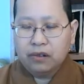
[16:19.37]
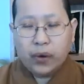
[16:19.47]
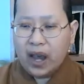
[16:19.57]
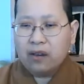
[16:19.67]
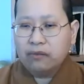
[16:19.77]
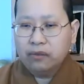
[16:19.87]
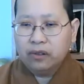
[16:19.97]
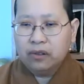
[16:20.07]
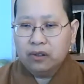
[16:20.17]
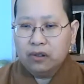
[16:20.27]
you have.
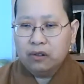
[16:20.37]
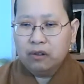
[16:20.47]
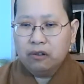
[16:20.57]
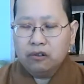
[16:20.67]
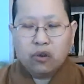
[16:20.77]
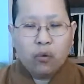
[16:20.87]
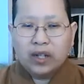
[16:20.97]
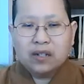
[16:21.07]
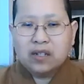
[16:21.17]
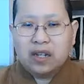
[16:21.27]
So
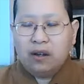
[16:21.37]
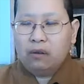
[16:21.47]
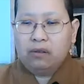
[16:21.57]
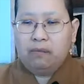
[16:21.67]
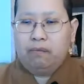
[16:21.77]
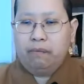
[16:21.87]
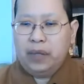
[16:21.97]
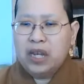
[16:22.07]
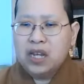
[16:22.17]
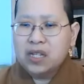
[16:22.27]
what is the
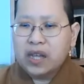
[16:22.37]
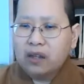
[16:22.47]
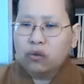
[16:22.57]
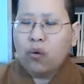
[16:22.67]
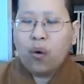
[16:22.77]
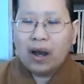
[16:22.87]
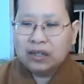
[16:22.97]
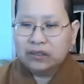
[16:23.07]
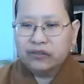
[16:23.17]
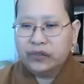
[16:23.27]
peace and
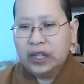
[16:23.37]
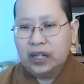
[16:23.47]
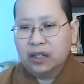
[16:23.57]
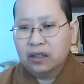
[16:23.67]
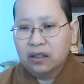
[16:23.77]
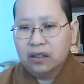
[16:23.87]
quiet feeling?